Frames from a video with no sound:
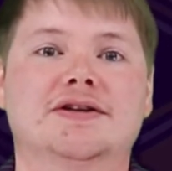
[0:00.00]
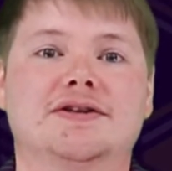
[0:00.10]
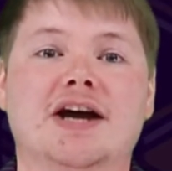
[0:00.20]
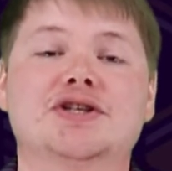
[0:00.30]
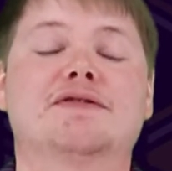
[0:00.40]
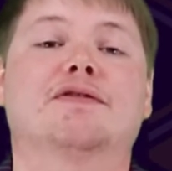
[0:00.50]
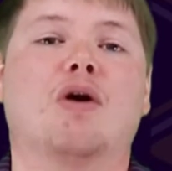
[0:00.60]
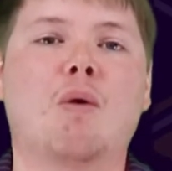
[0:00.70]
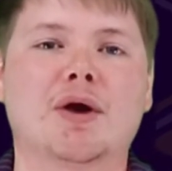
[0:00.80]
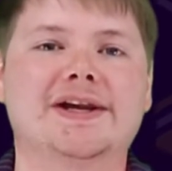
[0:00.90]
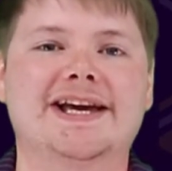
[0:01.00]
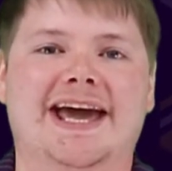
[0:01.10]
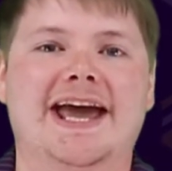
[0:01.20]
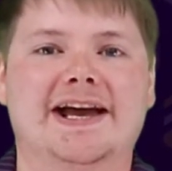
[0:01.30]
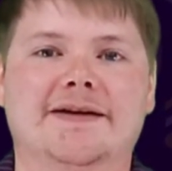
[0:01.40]
Dutch for oily
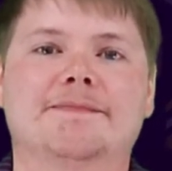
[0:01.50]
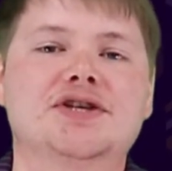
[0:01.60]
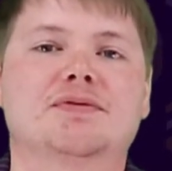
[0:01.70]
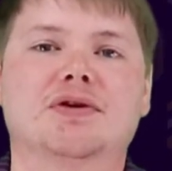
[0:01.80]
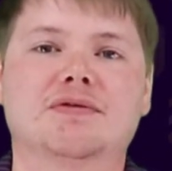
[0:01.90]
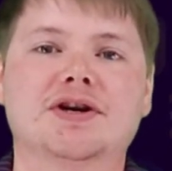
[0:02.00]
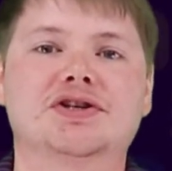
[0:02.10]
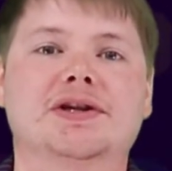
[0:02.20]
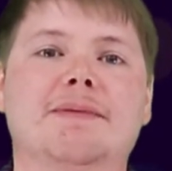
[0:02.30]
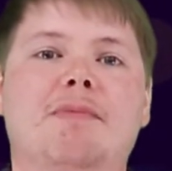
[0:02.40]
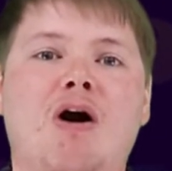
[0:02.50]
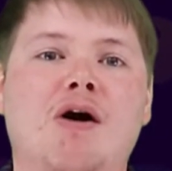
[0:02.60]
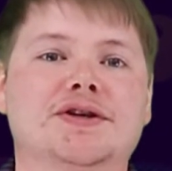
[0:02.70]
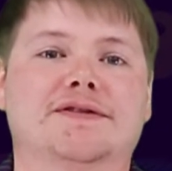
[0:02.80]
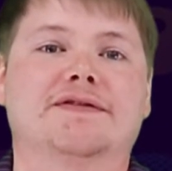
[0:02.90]
cake. These were originally
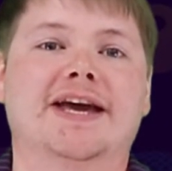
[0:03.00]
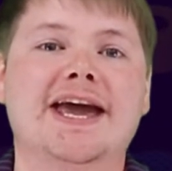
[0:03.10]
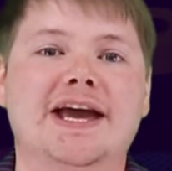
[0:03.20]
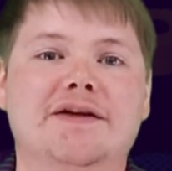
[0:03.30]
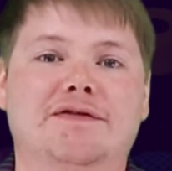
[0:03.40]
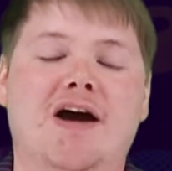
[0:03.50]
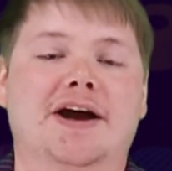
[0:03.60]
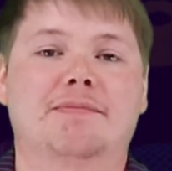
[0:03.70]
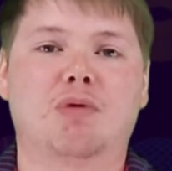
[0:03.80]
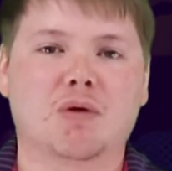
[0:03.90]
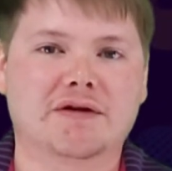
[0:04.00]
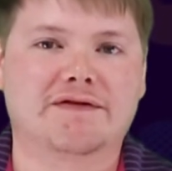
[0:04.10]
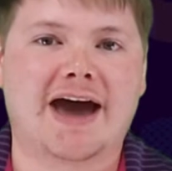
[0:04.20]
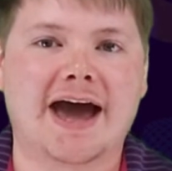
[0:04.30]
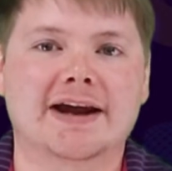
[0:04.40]
balls of cake fried in pork
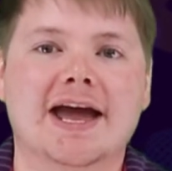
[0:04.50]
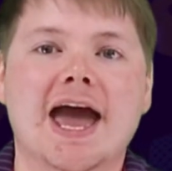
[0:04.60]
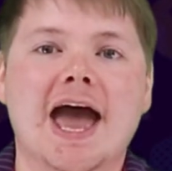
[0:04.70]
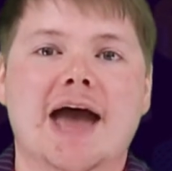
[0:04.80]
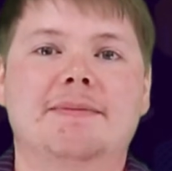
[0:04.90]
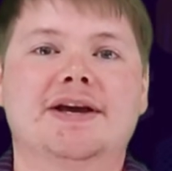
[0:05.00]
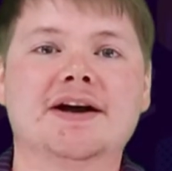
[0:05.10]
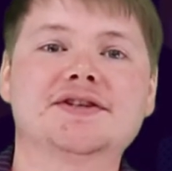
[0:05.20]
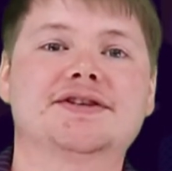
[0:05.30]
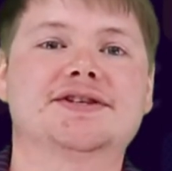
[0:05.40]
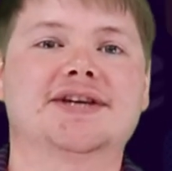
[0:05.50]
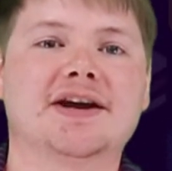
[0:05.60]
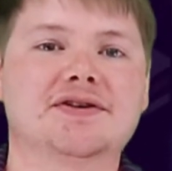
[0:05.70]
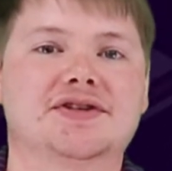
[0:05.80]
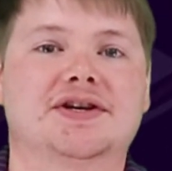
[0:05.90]
fat, and because the
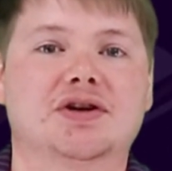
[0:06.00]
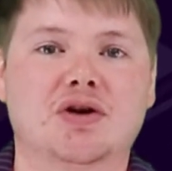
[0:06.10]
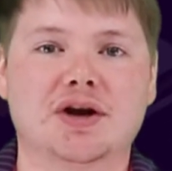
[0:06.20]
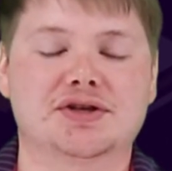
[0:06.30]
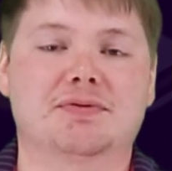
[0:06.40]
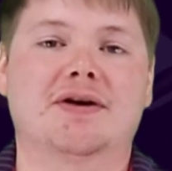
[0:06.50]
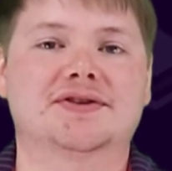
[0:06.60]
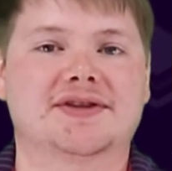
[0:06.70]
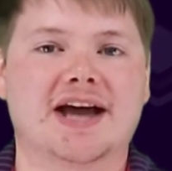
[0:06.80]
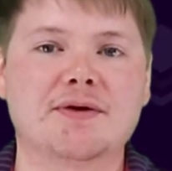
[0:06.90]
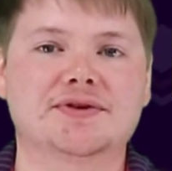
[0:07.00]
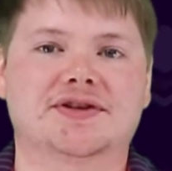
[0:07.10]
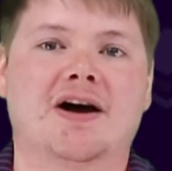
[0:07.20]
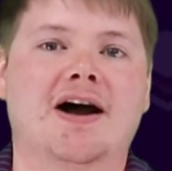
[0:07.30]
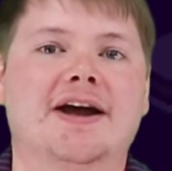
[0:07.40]
centers didn't cook as well as the
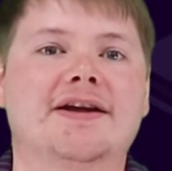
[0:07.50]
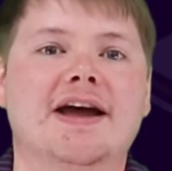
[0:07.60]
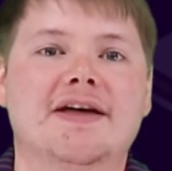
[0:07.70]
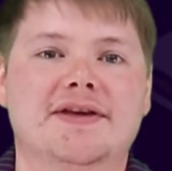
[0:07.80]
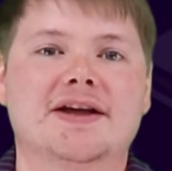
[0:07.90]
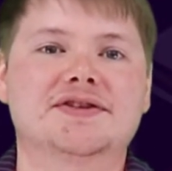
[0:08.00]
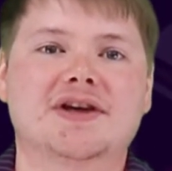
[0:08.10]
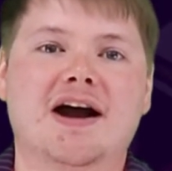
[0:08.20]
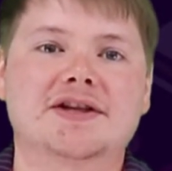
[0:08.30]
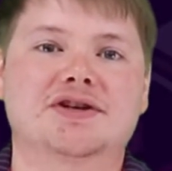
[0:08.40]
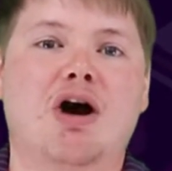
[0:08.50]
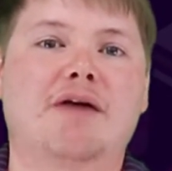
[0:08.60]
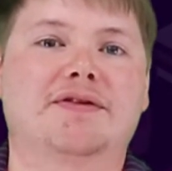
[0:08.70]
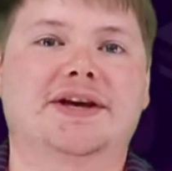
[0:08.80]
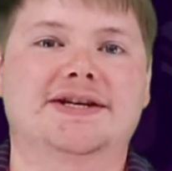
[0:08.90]
outside, the insides
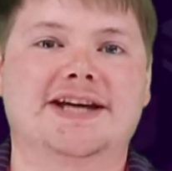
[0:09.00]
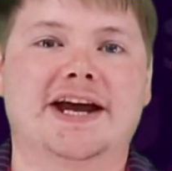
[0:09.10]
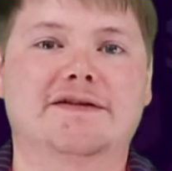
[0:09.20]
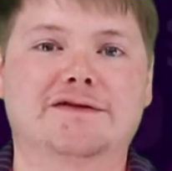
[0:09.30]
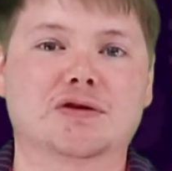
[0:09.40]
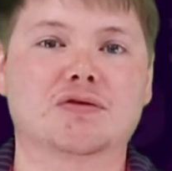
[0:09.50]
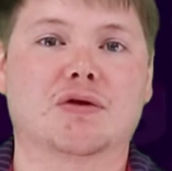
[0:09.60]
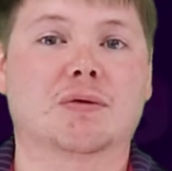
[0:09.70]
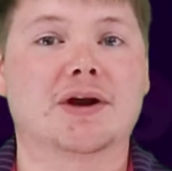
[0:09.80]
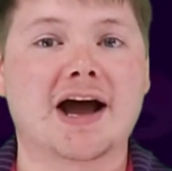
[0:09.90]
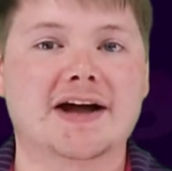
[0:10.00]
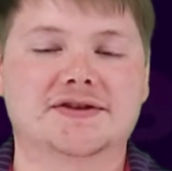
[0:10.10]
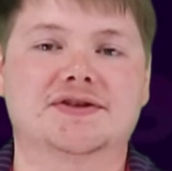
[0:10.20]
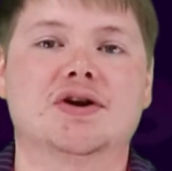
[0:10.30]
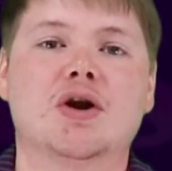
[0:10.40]
often contained fruit or
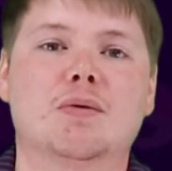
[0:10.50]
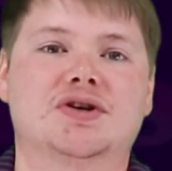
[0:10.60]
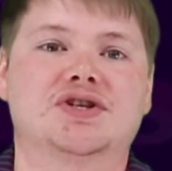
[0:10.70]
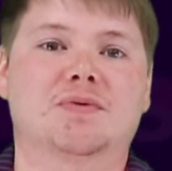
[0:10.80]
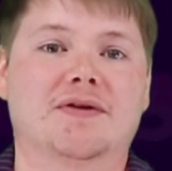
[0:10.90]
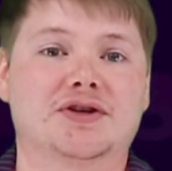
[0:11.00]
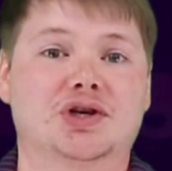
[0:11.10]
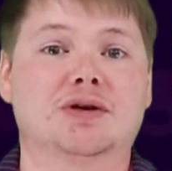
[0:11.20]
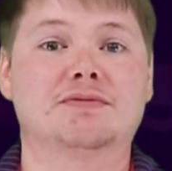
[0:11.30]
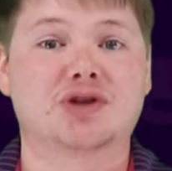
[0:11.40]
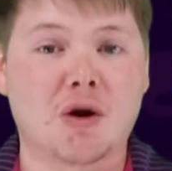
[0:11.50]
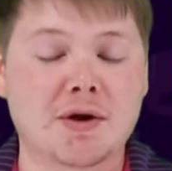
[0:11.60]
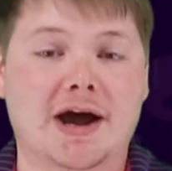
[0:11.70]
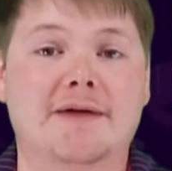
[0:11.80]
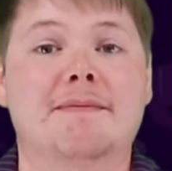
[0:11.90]
nuts, which is where the term
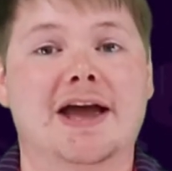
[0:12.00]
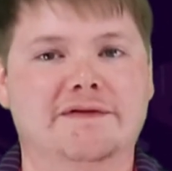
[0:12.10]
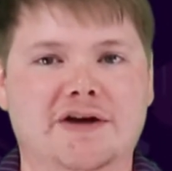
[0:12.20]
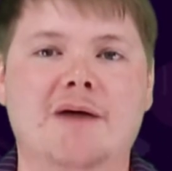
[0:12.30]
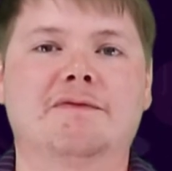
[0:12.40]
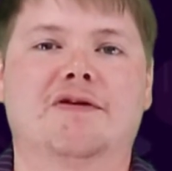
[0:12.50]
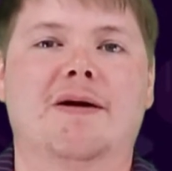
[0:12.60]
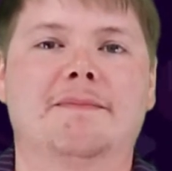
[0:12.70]
donut may have come from.